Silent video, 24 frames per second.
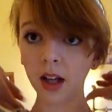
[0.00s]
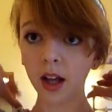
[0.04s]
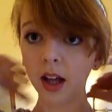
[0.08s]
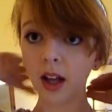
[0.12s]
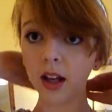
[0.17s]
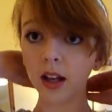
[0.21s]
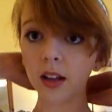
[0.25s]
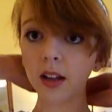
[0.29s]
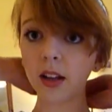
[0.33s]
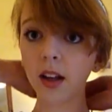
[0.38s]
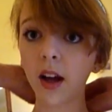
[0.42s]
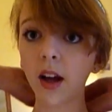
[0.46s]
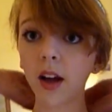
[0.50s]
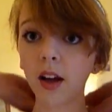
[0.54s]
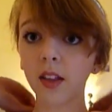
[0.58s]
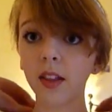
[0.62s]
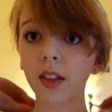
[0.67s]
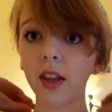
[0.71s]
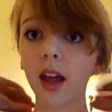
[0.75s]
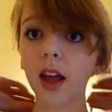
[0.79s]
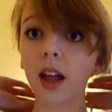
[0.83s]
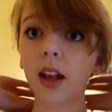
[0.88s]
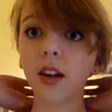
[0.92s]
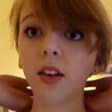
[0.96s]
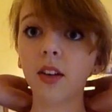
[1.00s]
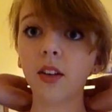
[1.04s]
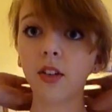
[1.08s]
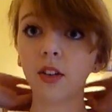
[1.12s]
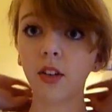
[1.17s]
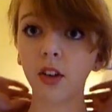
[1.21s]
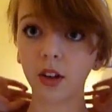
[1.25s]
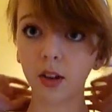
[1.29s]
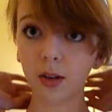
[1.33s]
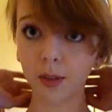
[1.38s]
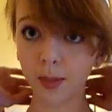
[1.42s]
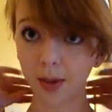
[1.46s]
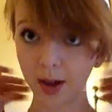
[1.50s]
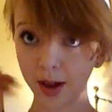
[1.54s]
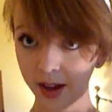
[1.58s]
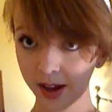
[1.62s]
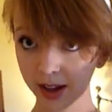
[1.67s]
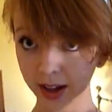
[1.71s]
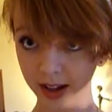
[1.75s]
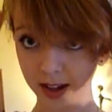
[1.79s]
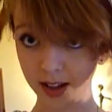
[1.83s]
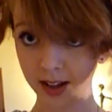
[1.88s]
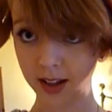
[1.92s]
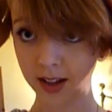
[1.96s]
and tuck the ends just
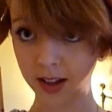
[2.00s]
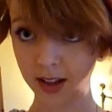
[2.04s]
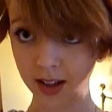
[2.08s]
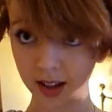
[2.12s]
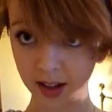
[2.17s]
behind.